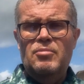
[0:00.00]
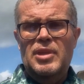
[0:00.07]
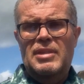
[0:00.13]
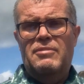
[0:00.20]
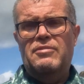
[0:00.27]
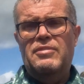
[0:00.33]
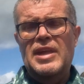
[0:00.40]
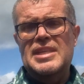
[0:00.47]
we
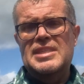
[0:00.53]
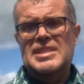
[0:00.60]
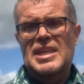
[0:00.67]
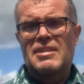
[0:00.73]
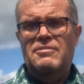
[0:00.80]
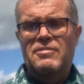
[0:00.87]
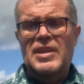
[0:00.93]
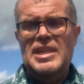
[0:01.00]
face, he
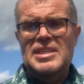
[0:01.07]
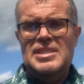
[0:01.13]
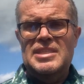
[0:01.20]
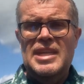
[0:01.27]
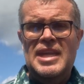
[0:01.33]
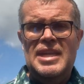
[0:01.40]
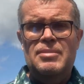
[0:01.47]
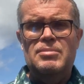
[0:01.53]
faced,
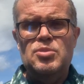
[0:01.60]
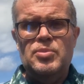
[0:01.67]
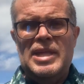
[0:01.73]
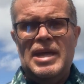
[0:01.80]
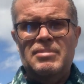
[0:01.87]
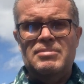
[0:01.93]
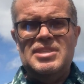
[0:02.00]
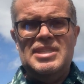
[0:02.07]
yet he was
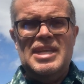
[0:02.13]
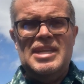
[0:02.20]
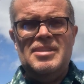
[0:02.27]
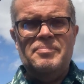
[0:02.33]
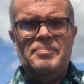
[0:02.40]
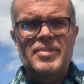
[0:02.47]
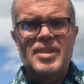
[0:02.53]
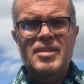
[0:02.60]
without sin.
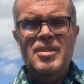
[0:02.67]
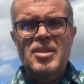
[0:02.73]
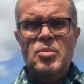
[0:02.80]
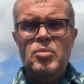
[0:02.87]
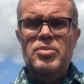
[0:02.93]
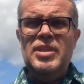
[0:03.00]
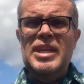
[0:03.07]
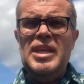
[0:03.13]

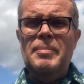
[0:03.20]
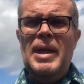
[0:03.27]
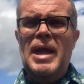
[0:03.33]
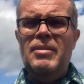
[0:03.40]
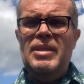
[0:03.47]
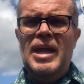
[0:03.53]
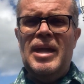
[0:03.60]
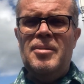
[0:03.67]
Well, think about
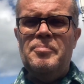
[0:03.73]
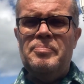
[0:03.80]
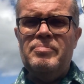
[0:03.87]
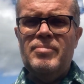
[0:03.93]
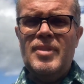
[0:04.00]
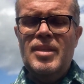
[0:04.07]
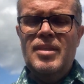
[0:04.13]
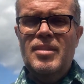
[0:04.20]
that.
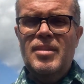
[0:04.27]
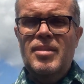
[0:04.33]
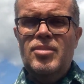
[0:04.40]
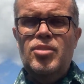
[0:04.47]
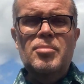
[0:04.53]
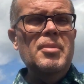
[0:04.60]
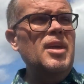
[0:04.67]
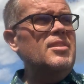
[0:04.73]

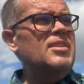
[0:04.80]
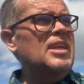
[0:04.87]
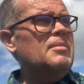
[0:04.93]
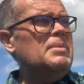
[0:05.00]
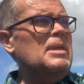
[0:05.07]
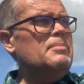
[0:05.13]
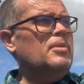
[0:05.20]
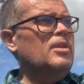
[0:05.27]
You might think
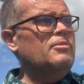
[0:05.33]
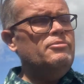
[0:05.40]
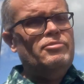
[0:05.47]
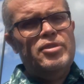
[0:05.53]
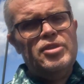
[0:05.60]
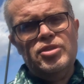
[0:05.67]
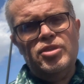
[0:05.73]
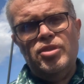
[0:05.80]
people
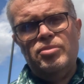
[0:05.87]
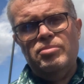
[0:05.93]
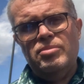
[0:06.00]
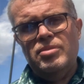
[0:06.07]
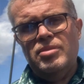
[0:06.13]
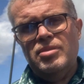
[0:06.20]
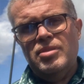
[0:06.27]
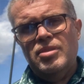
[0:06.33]
affront you.
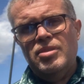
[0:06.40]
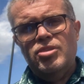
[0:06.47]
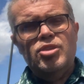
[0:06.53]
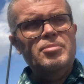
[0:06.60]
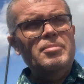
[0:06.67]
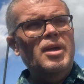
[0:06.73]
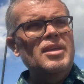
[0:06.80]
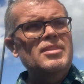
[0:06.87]

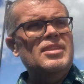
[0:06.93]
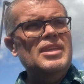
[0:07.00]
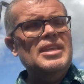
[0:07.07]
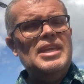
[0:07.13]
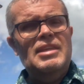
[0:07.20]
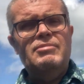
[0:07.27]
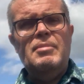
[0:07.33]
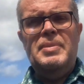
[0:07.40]
You might think
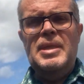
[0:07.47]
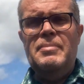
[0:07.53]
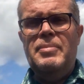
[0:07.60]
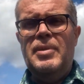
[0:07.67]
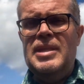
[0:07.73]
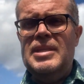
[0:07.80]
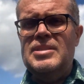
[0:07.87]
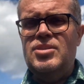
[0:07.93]
even
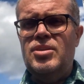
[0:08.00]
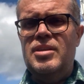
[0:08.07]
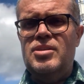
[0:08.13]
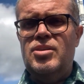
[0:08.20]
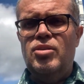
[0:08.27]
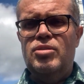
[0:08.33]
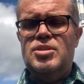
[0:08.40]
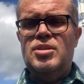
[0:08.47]
people inside
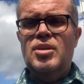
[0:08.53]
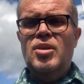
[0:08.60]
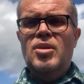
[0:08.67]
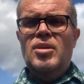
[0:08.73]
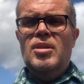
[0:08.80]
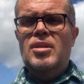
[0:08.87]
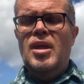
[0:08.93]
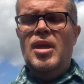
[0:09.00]
God's
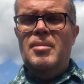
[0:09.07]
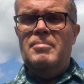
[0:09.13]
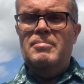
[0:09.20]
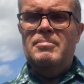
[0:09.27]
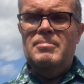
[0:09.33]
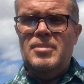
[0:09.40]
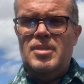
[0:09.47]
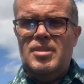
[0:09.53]
um,
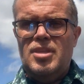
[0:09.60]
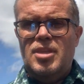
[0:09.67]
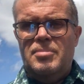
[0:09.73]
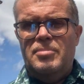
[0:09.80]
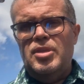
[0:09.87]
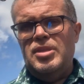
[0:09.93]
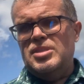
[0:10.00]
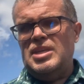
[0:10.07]

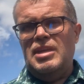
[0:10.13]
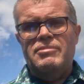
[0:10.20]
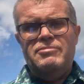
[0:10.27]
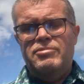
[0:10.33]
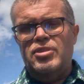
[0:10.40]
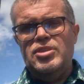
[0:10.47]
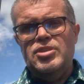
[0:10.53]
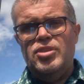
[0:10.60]
community
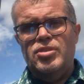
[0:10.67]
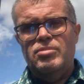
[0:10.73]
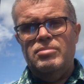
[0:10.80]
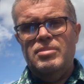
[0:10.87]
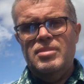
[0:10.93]
affront you.